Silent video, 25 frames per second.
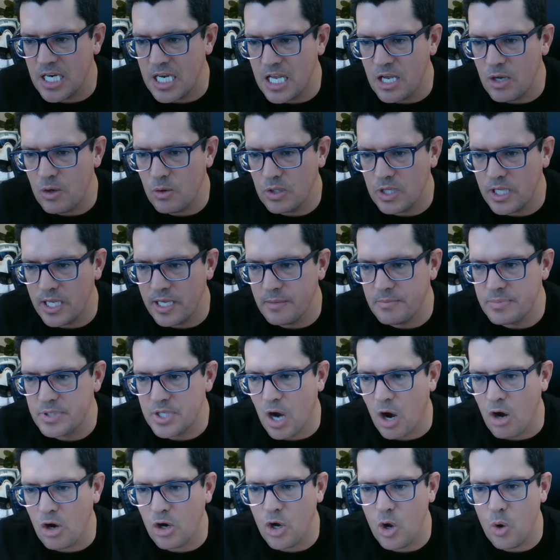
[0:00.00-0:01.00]
neolibs
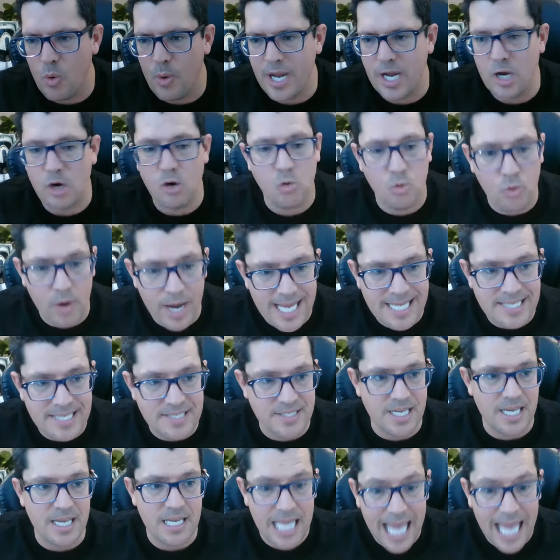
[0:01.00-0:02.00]
are going
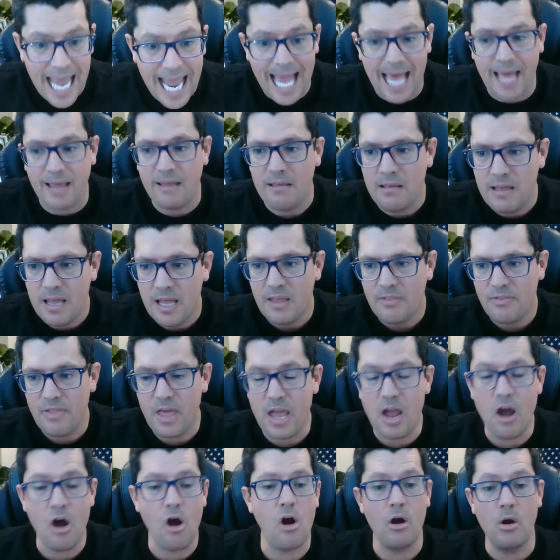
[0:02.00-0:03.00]
crazy. Yeah.
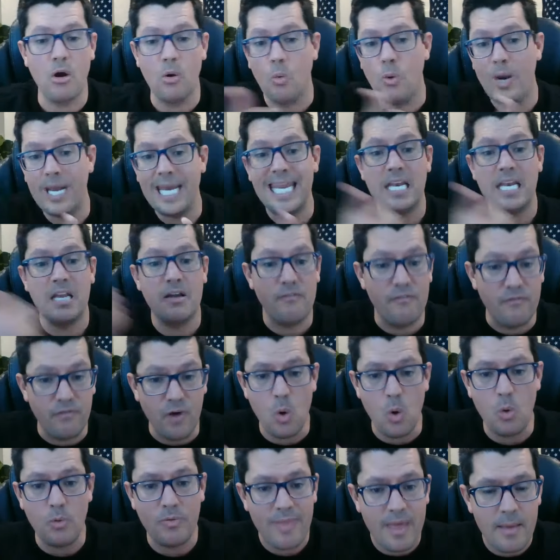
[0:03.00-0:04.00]
They are. We need to
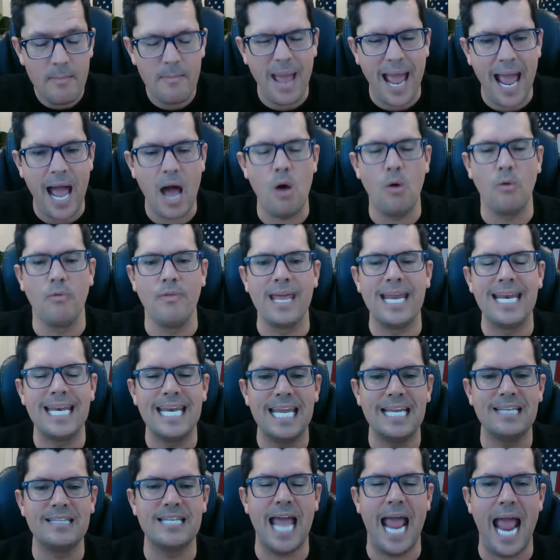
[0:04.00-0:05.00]
vote them out. They
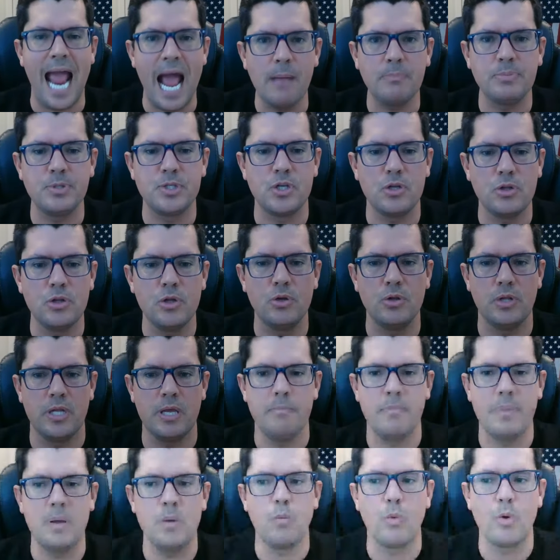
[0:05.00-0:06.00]
need to absolutely
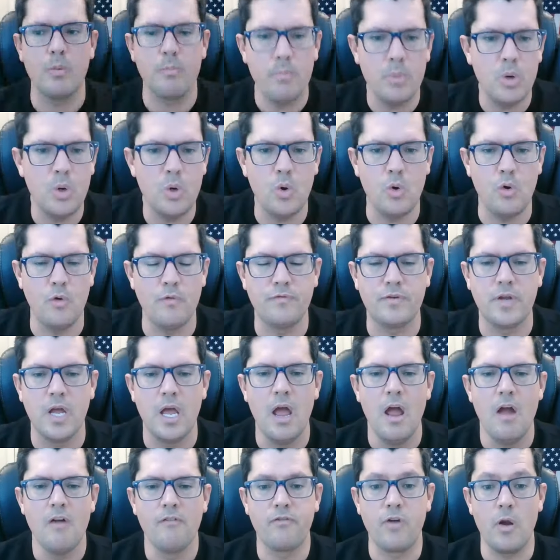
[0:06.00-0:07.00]
be removed
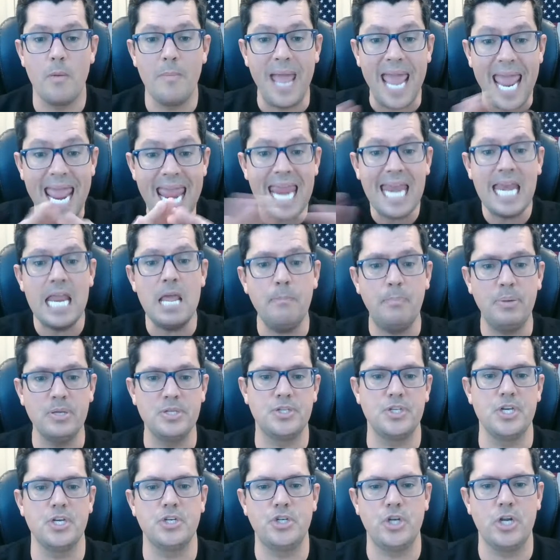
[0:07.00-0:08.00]
from any
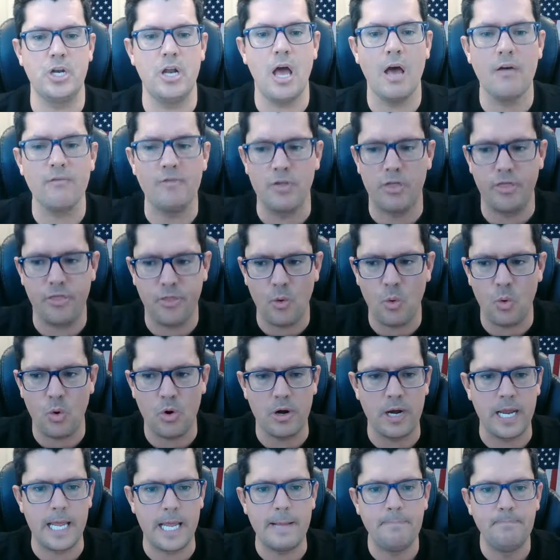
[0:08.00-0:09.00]
position of
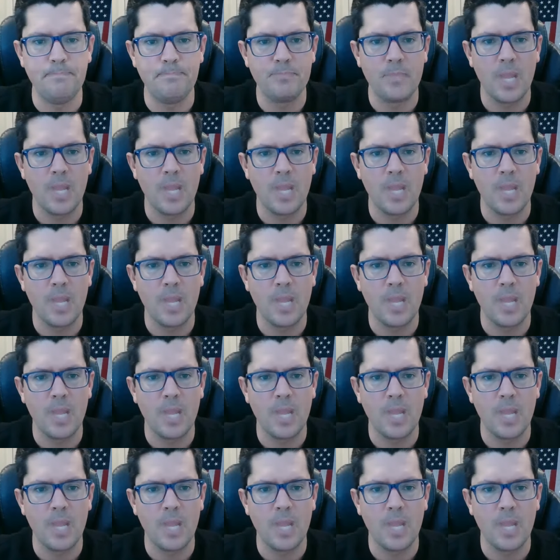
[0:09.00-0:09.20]
authority.